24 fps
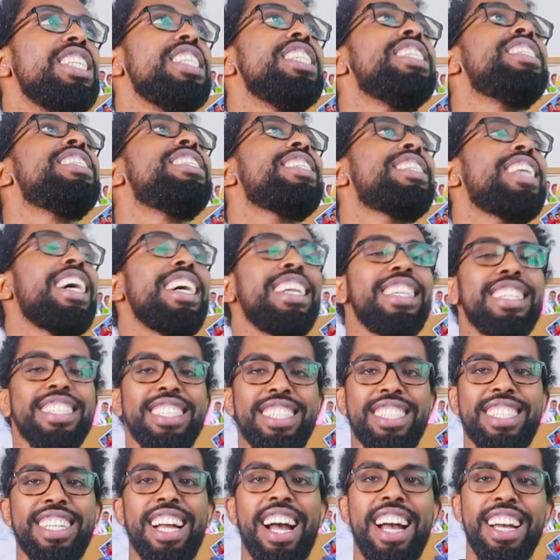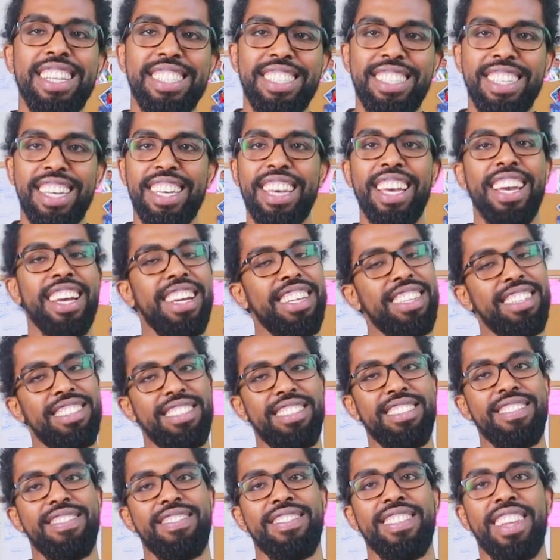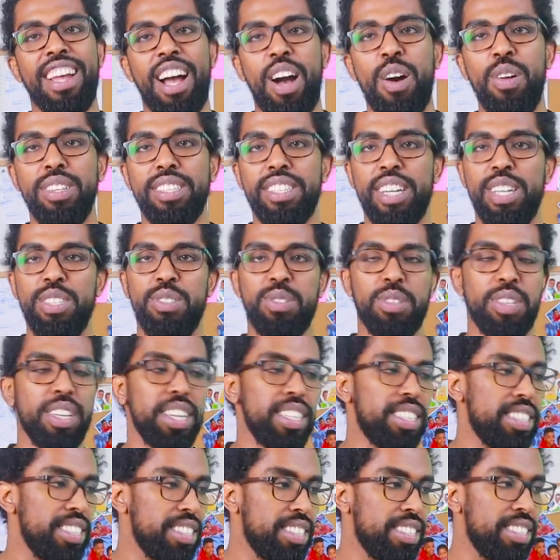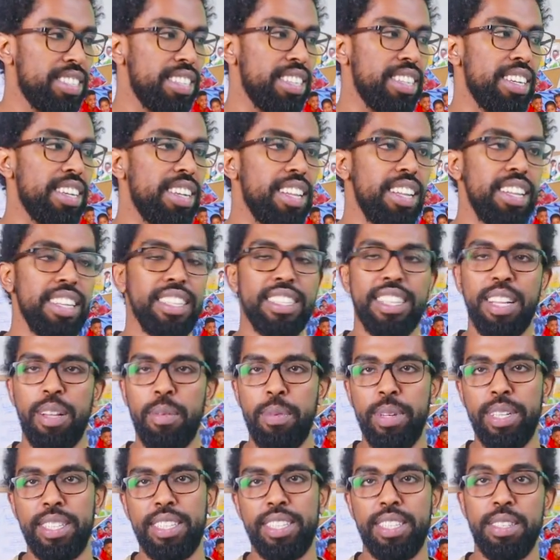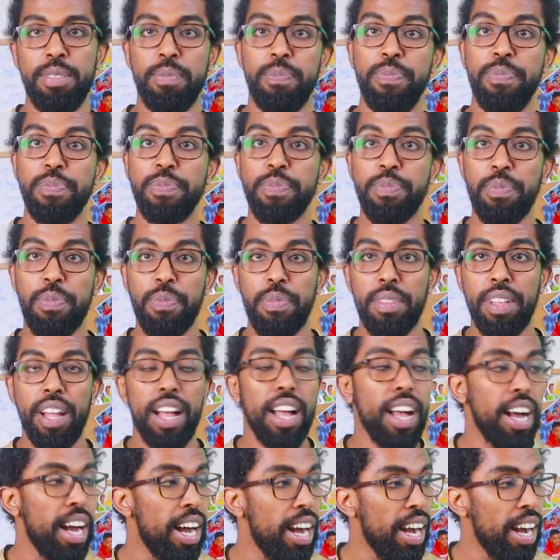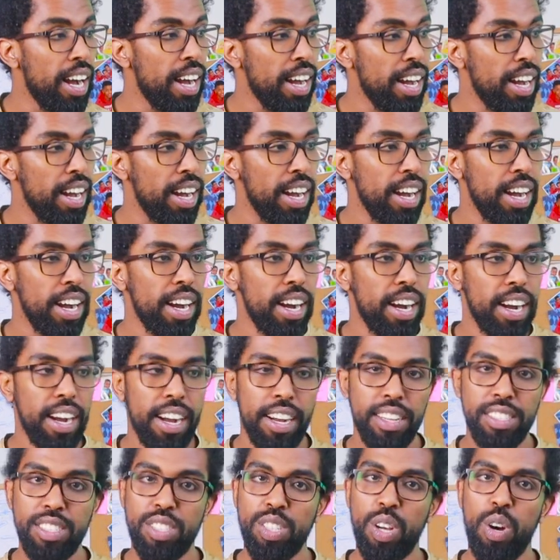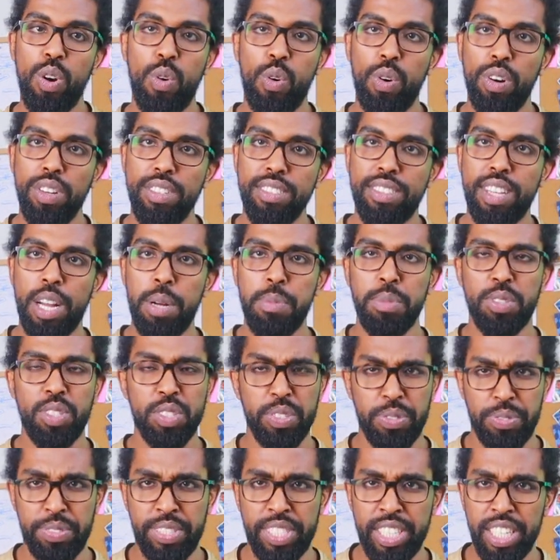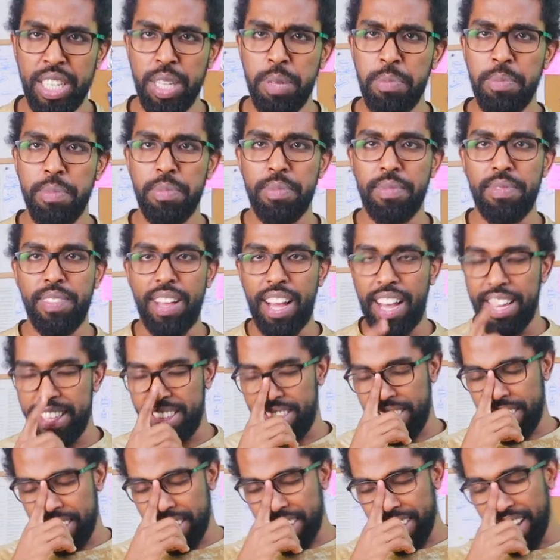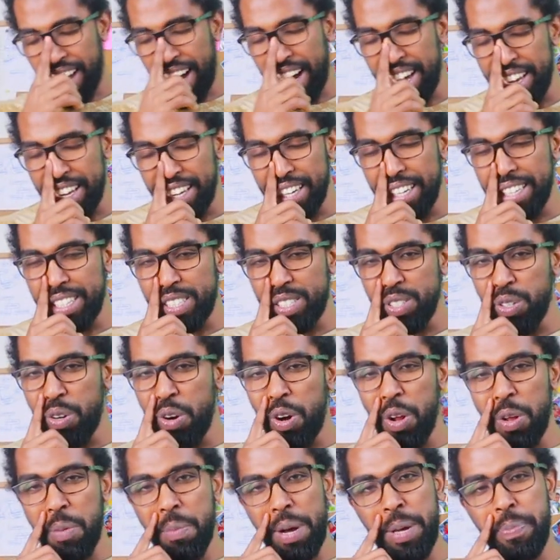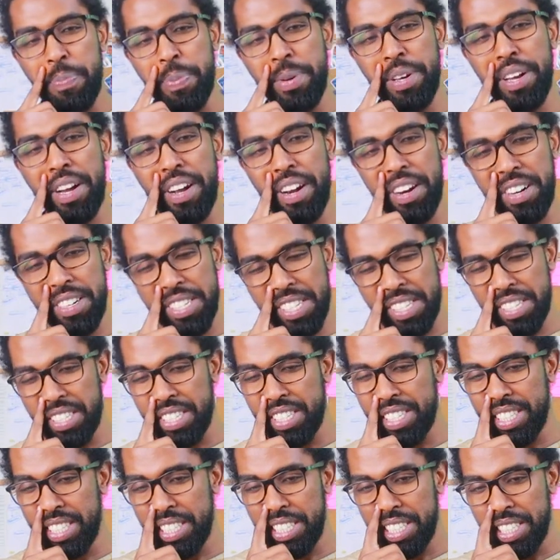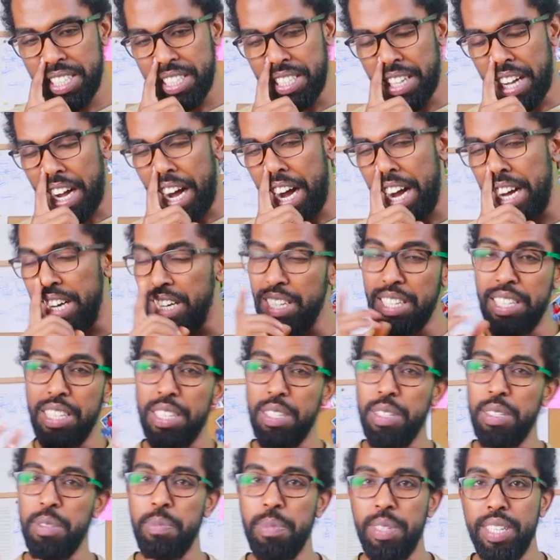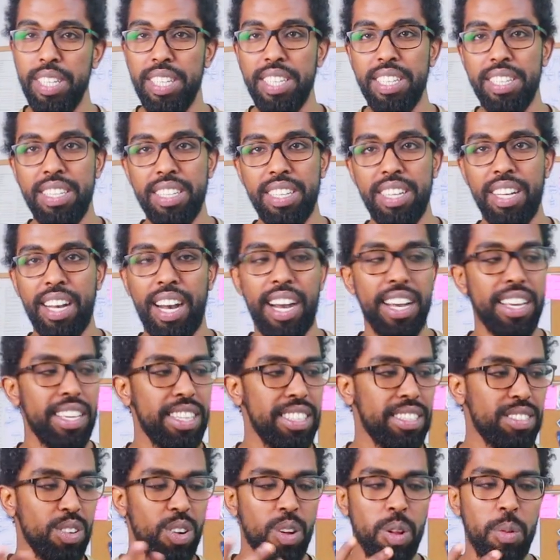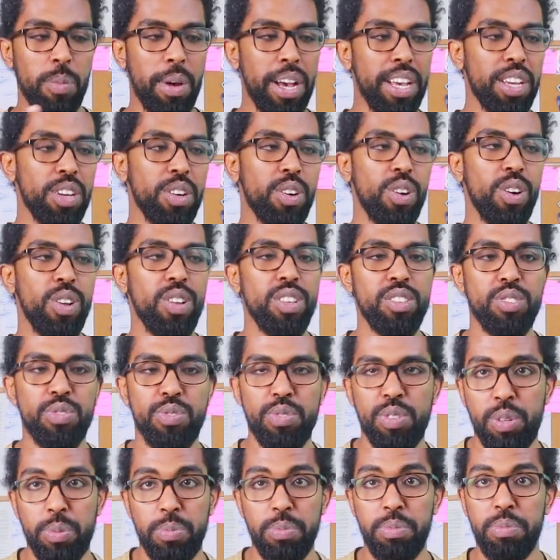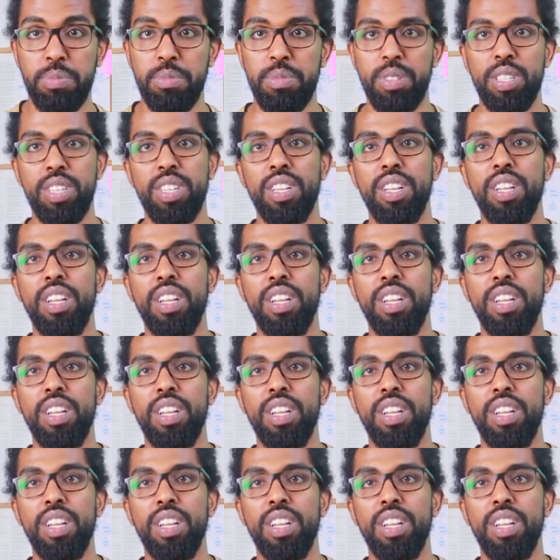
sun shines again, I'll try to cut it a little bit. In terms of gym, I think I hit all my PRs. I mean, I hit all my goals from